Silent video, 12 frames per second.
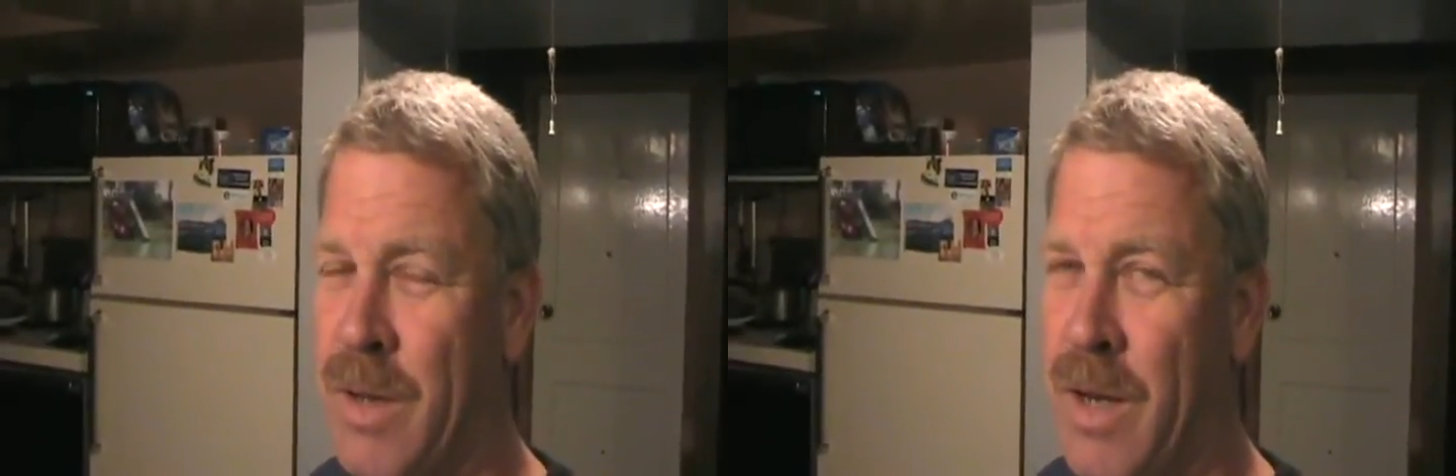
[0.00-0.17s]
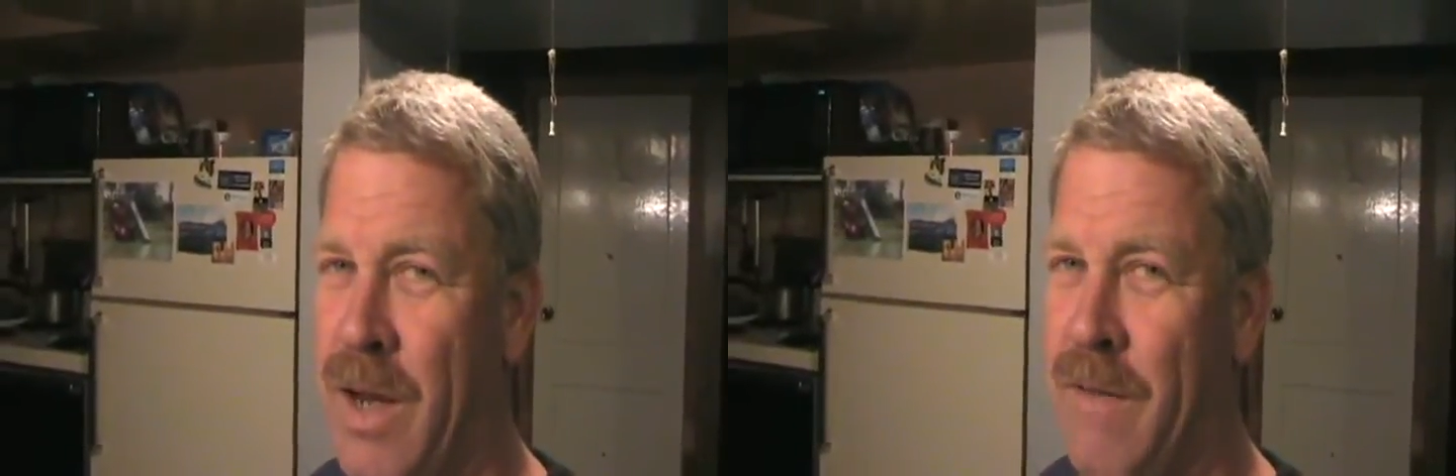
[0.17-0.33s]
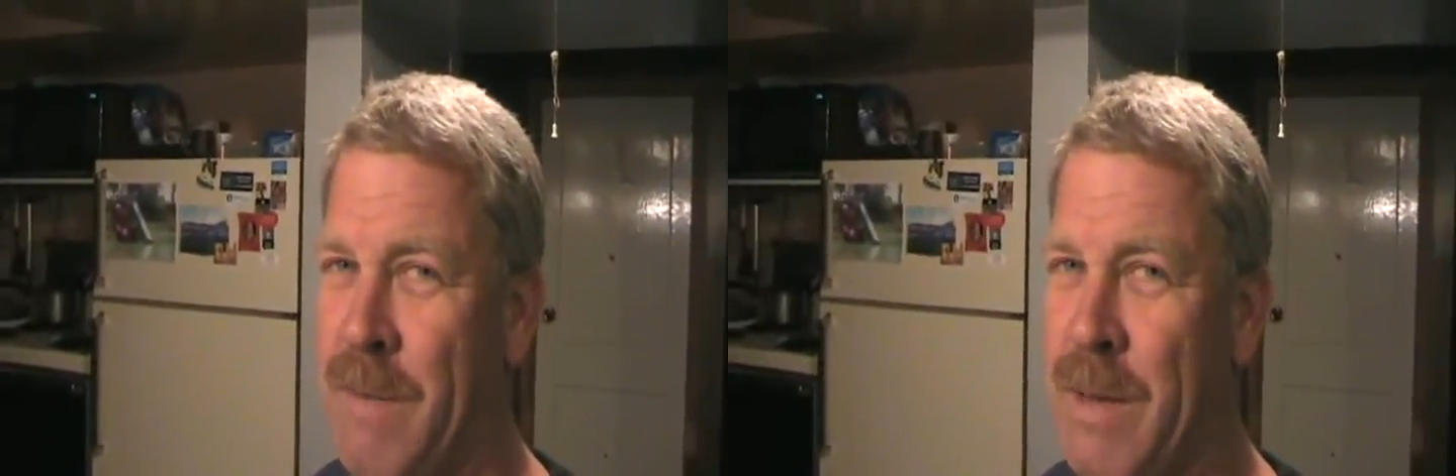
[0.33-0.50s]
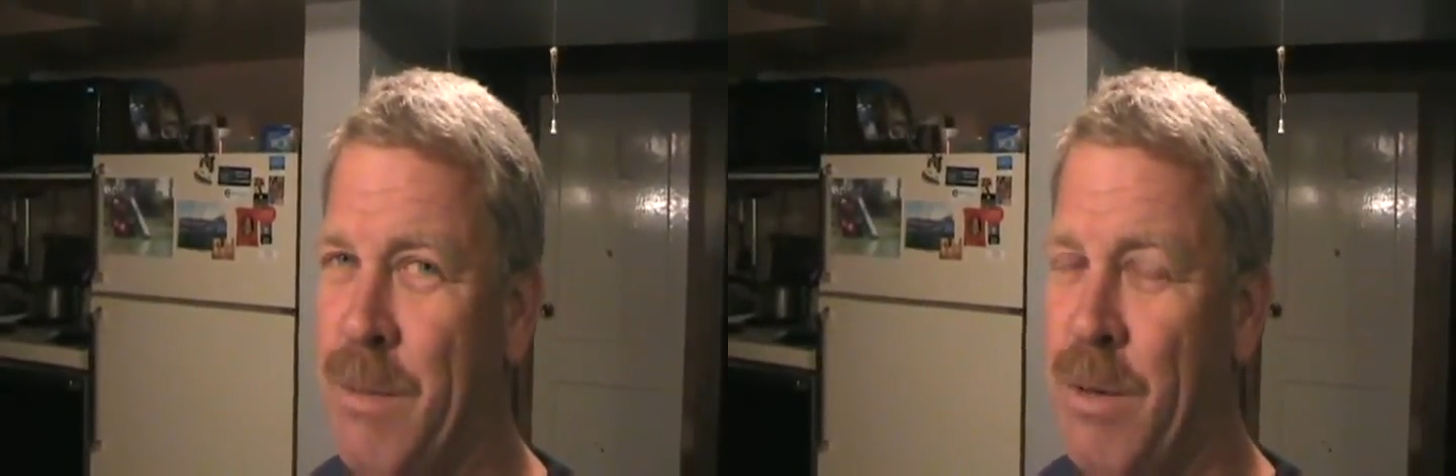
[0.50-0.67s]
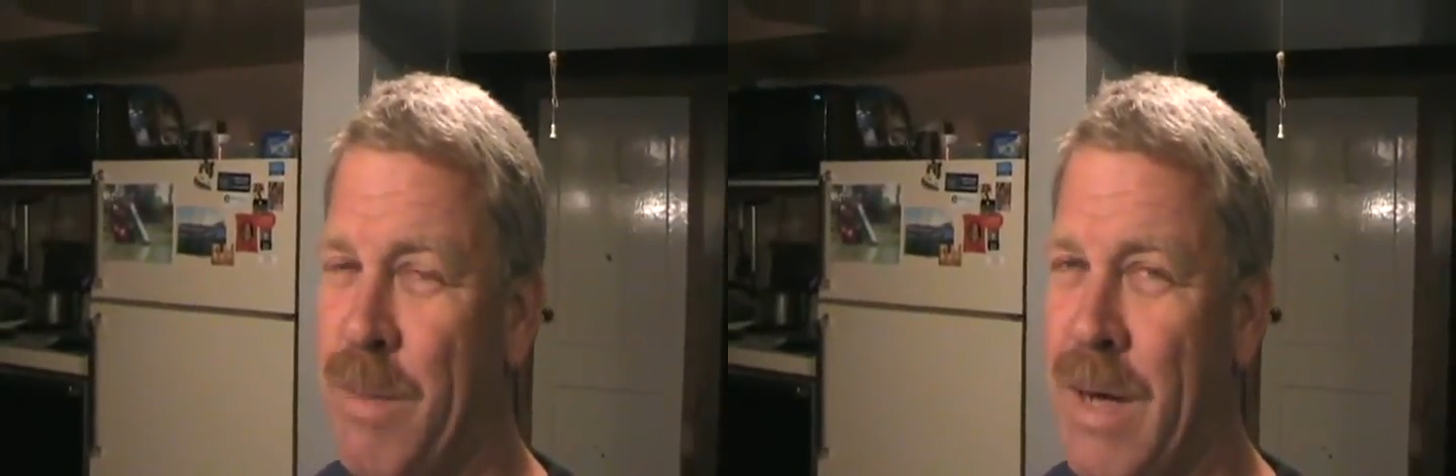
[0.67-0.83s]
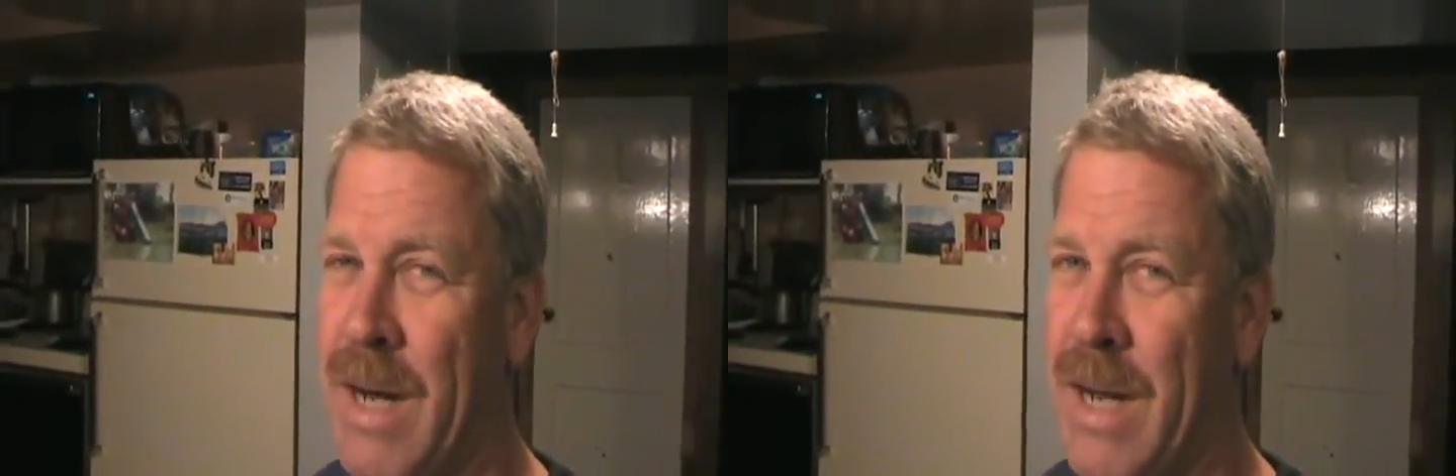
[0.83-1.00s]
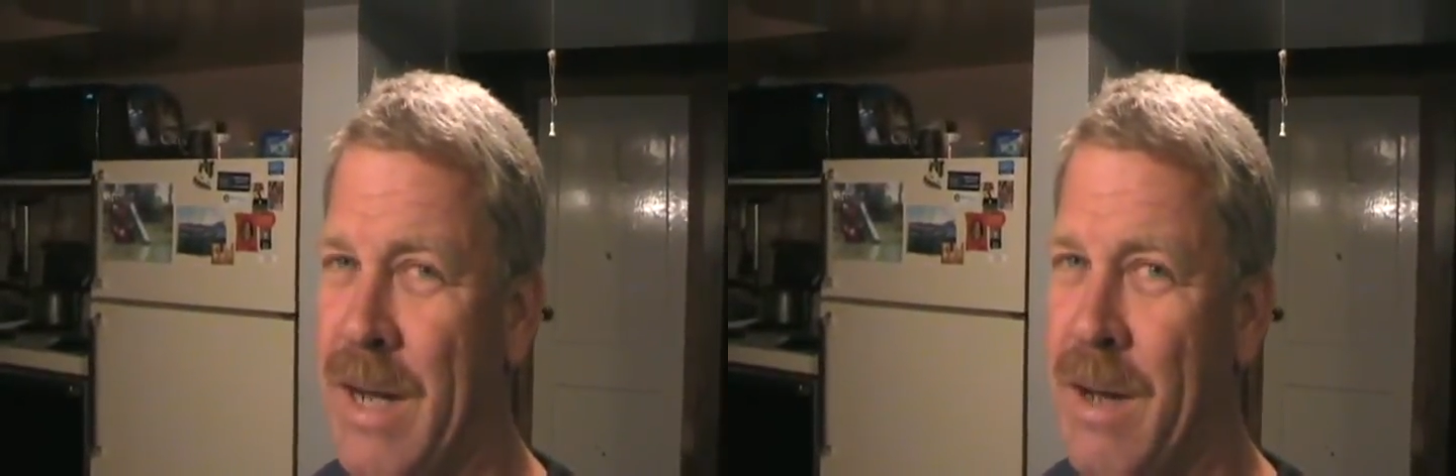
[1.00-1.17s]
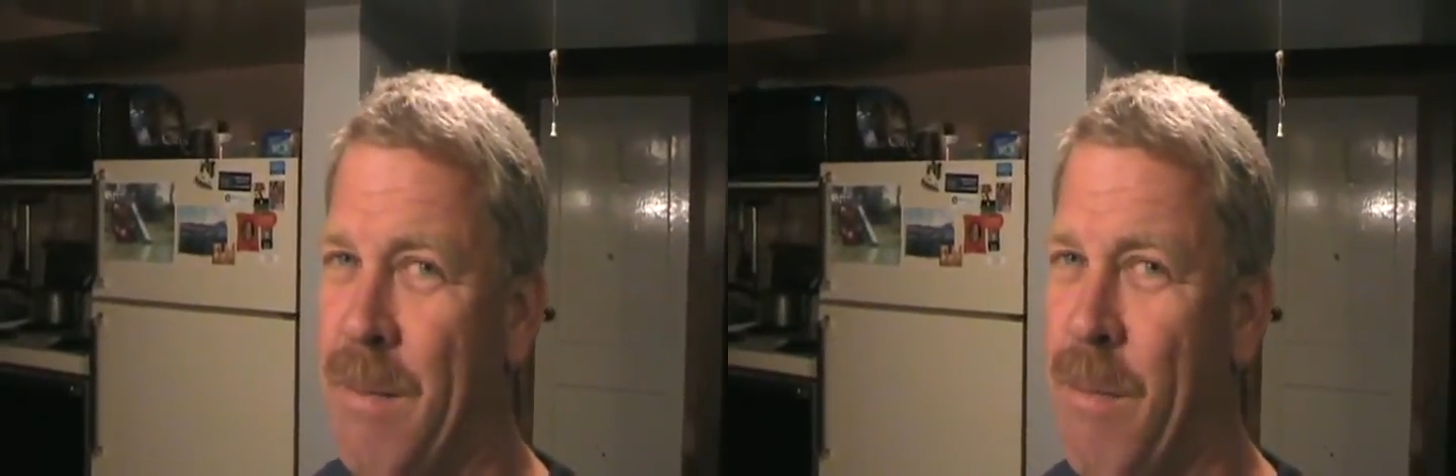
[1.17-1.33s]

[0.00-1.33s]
to have people buy